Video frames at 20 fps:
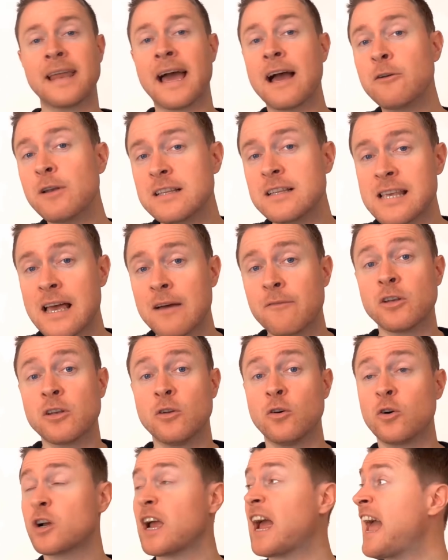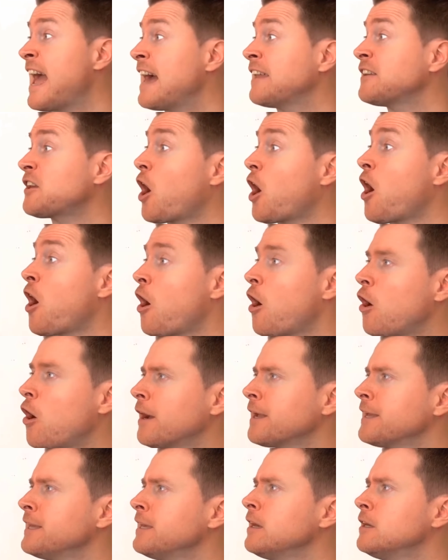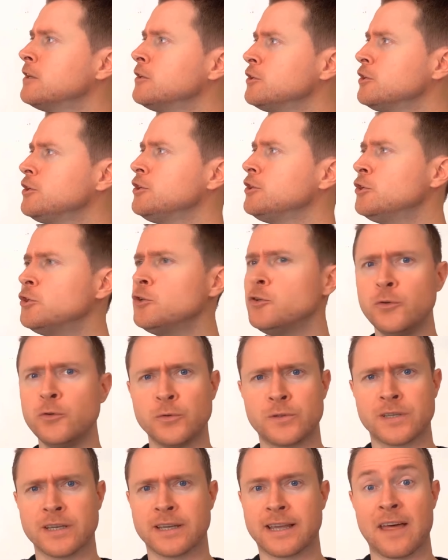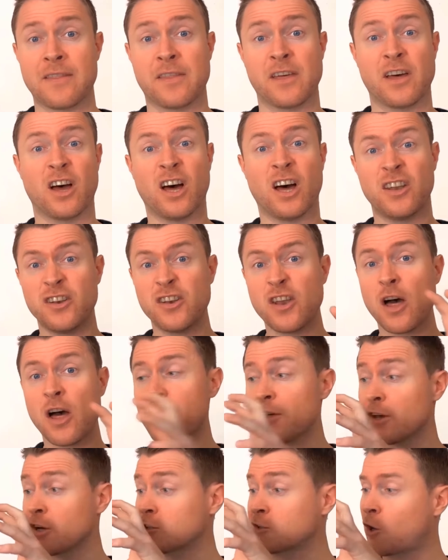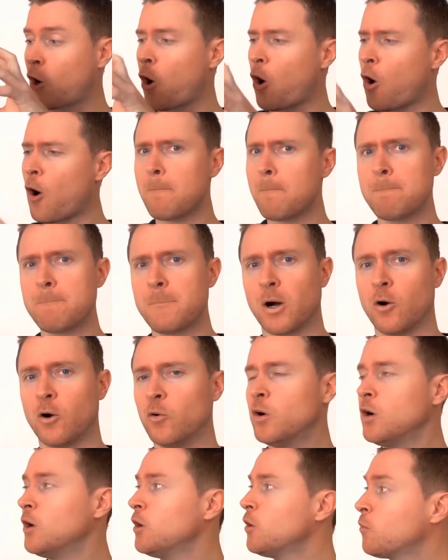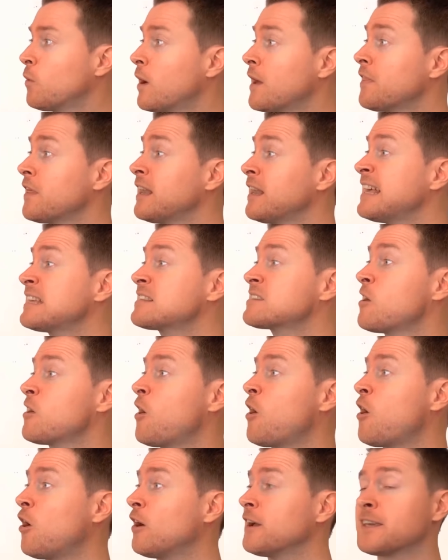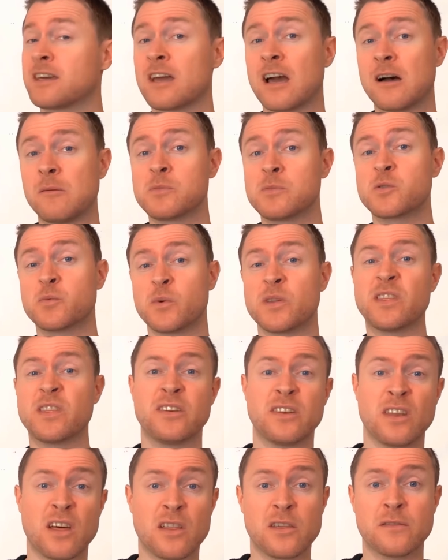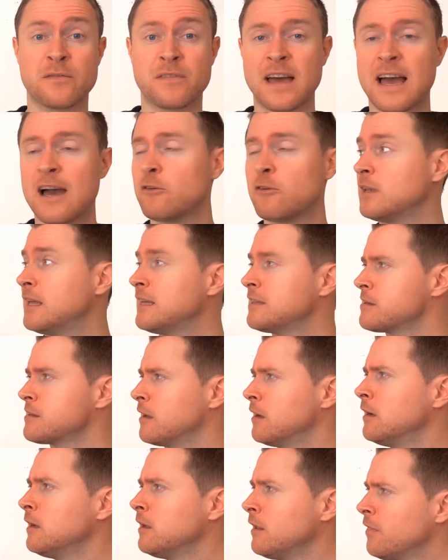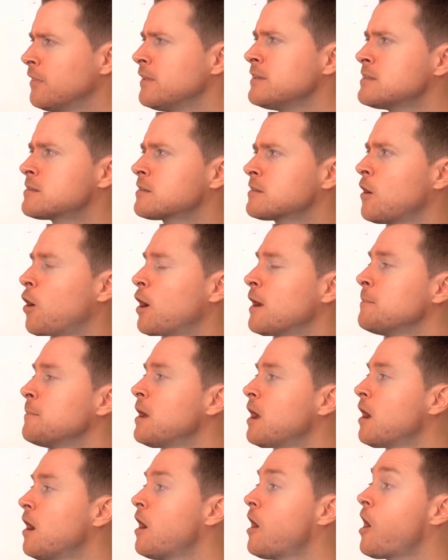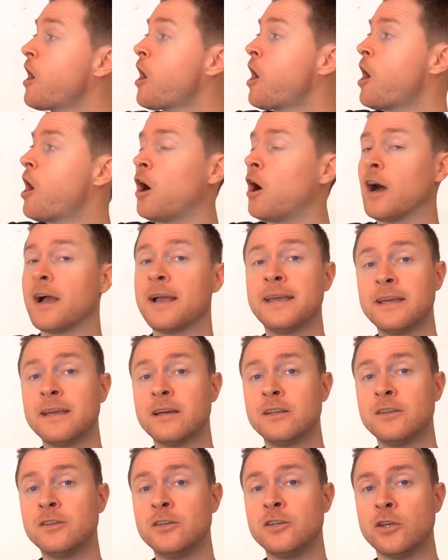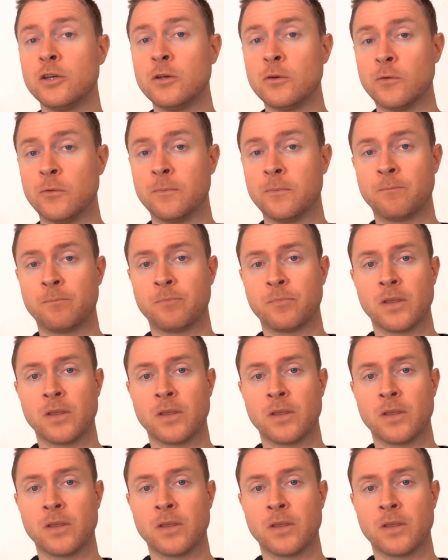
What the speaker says: now let's have a look at I and U together. Another combo where the letter I comes with another vowel letter. This time, I and U.